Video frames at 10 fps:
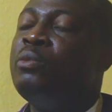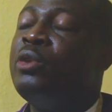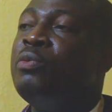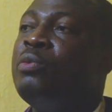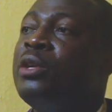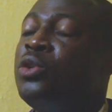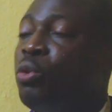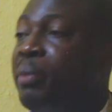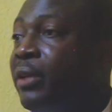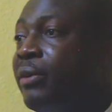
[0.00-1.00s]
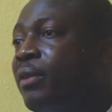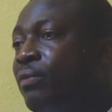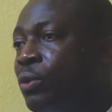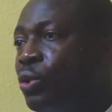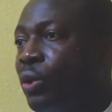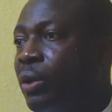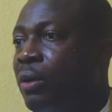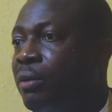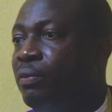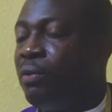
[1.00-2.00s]
we should be grateful to
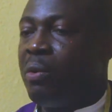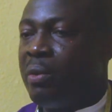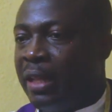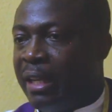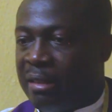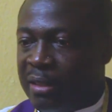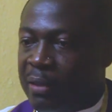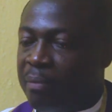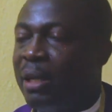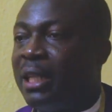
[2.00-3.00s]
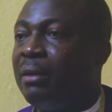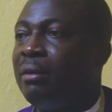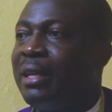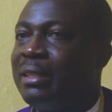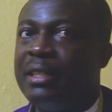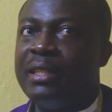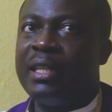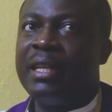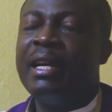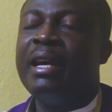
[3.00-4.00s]
God for this particular
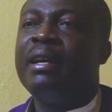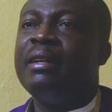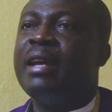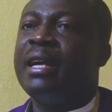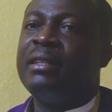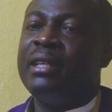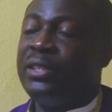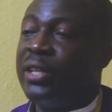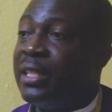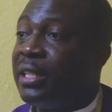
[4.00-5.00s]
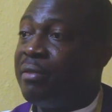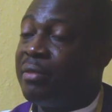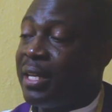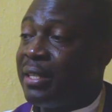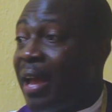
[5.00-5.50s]
season that the church gives us